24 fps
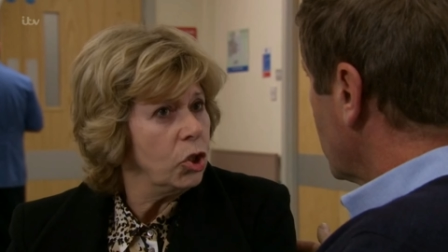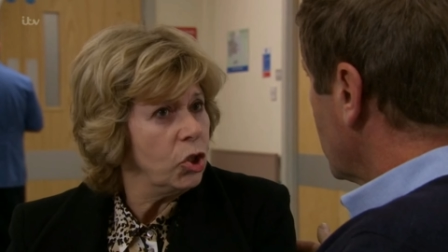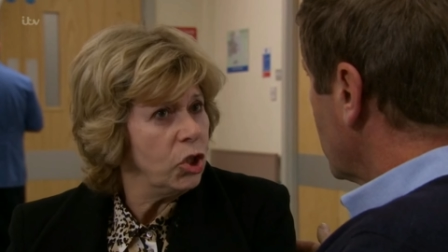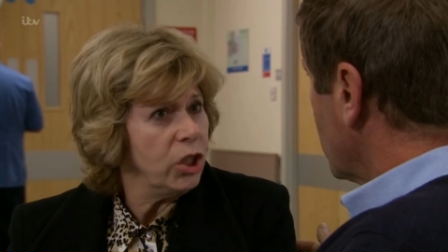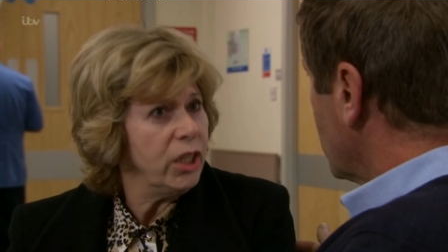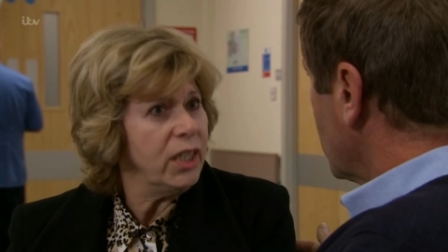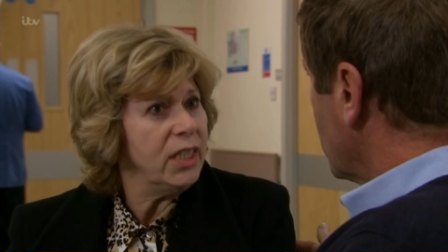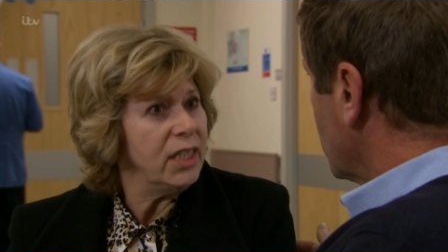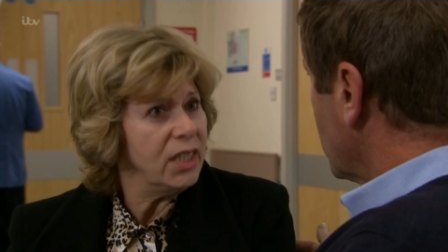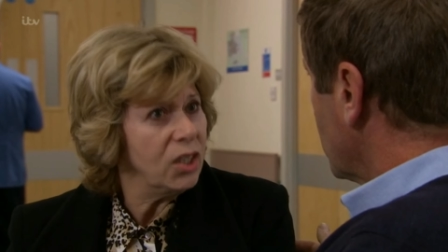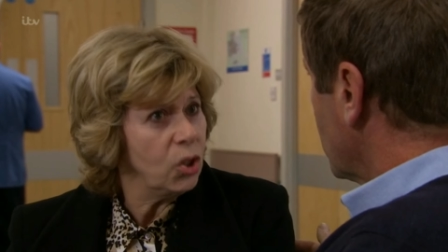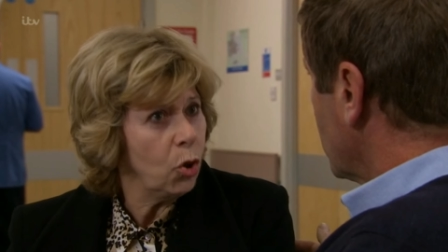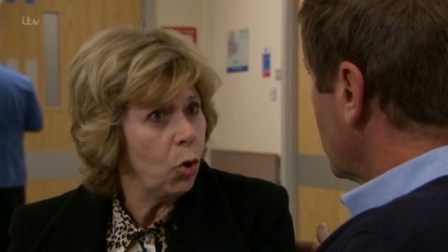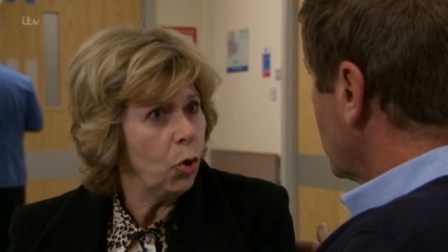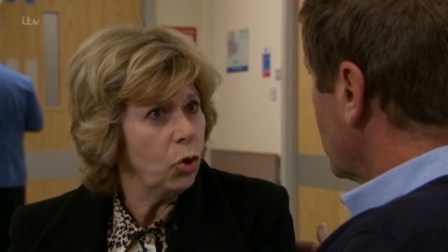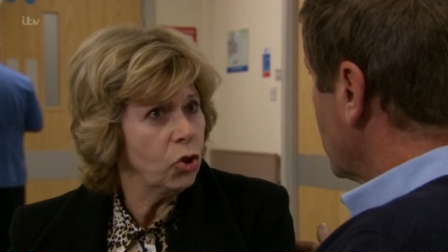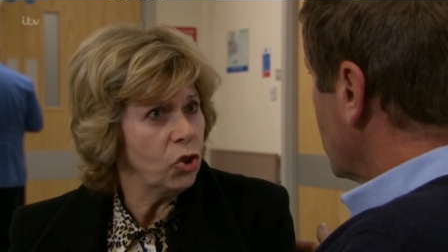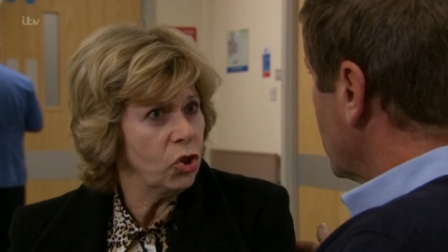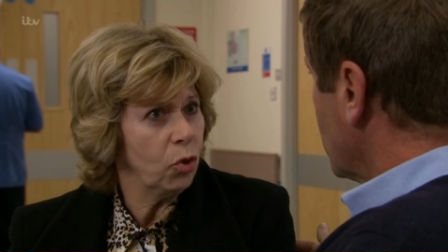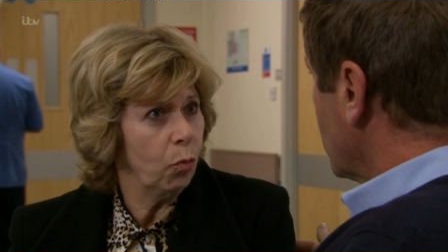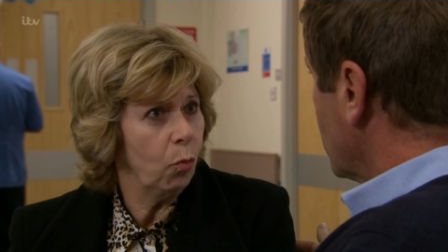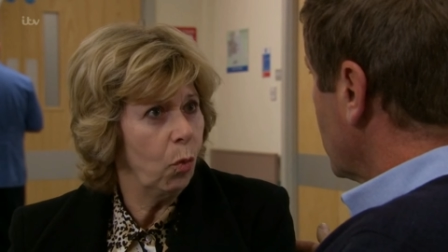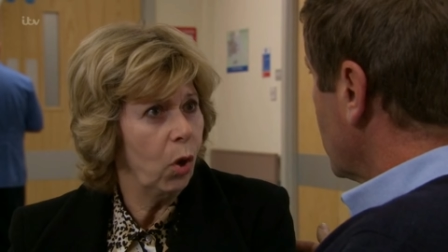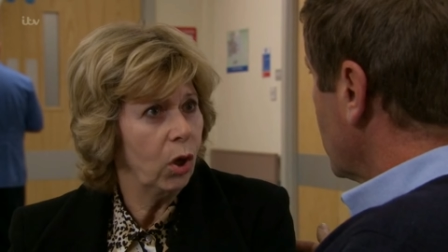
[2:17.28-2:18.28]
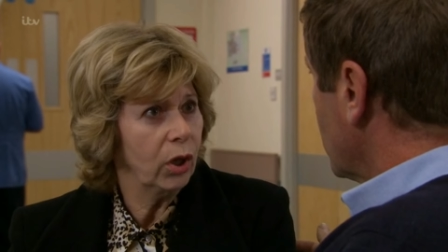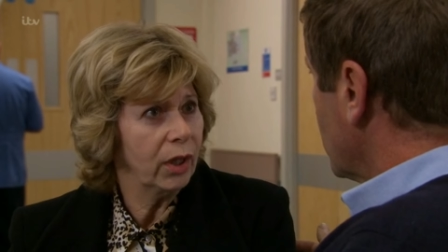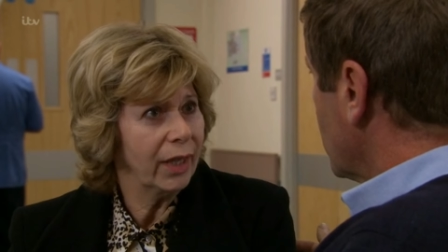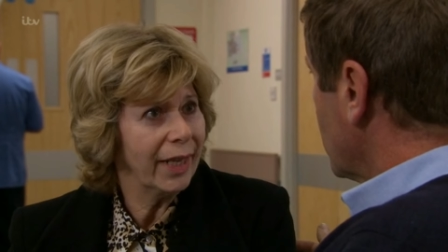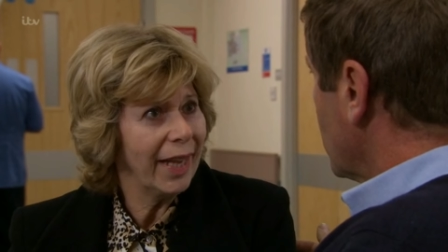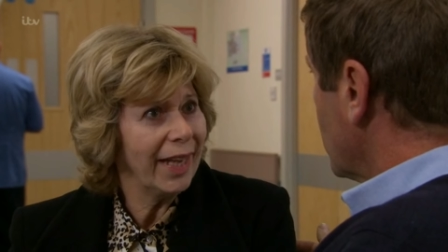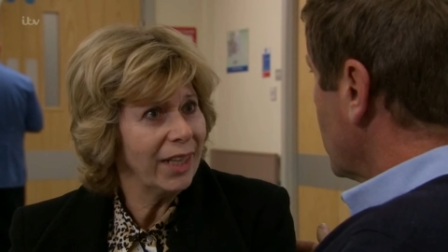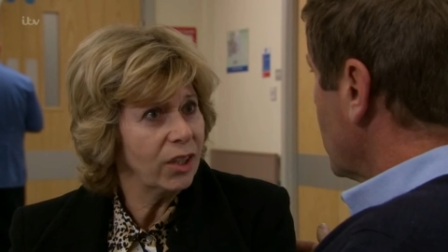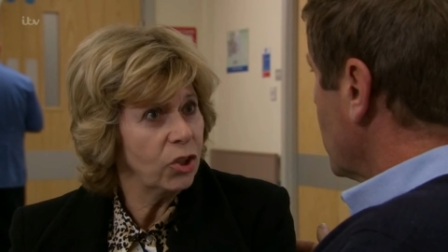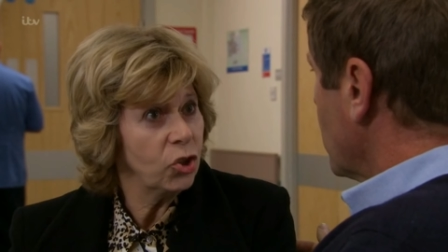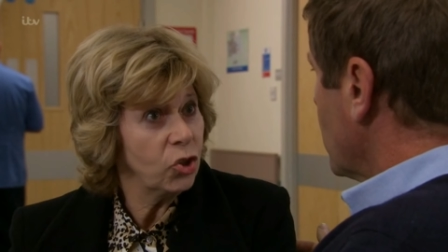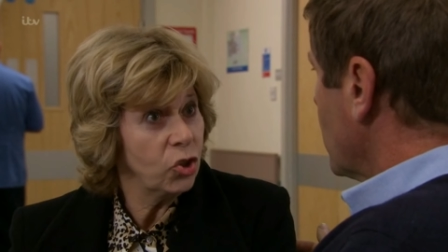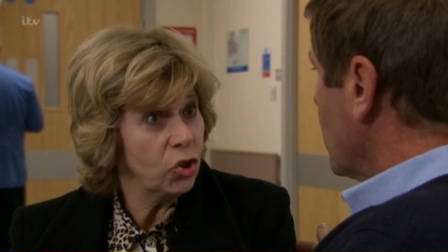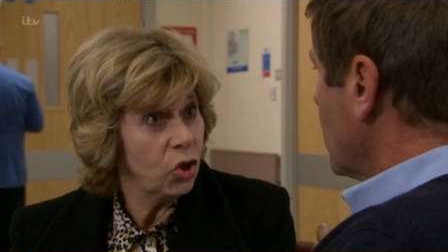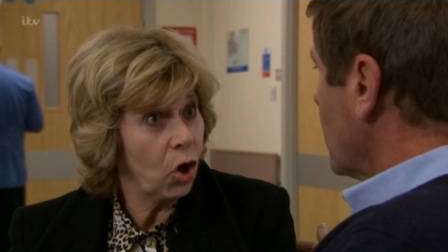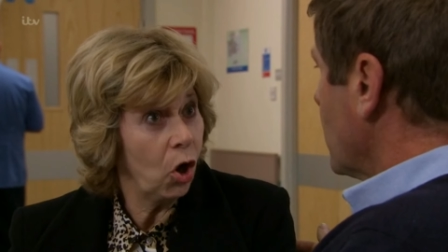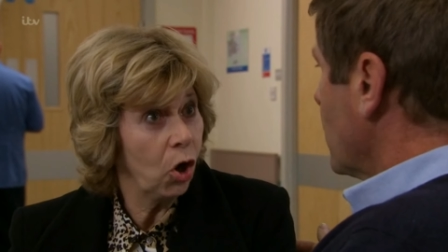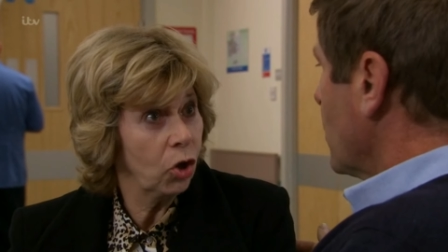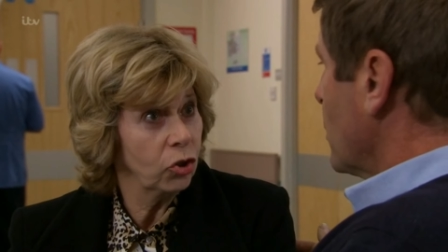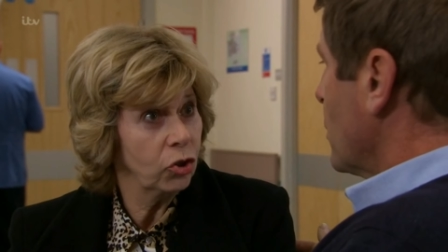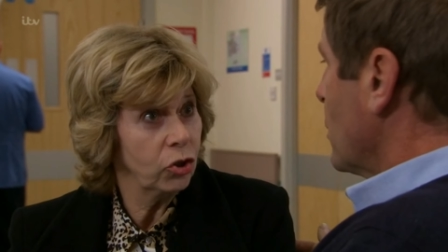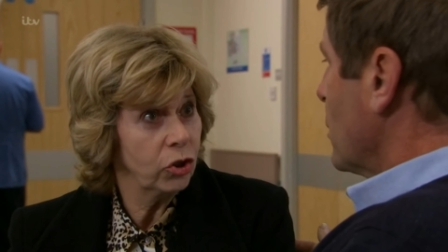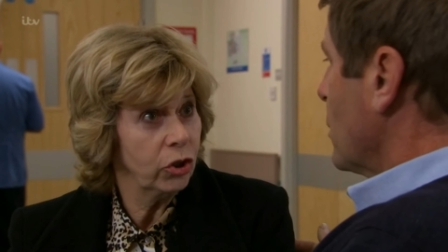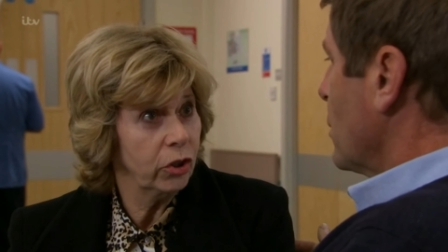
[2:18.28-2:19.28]
She saw someone get
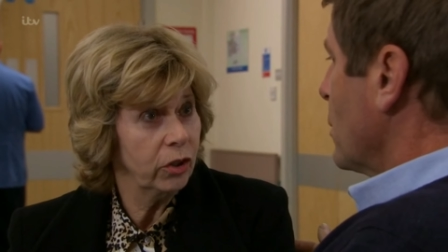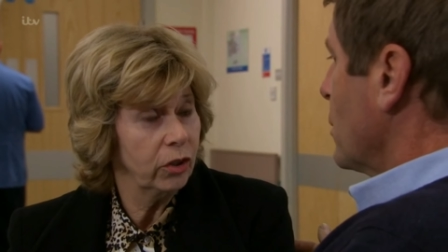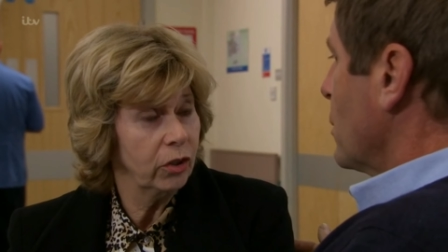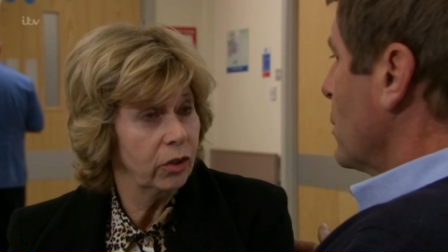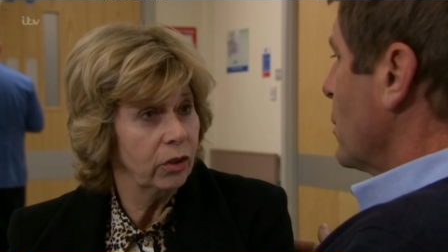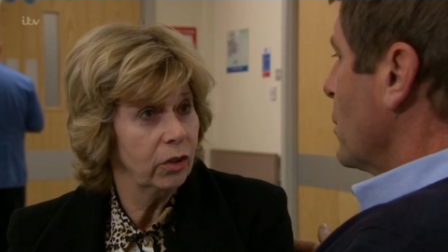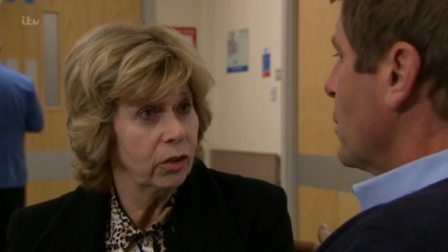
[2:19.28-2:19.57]
shot.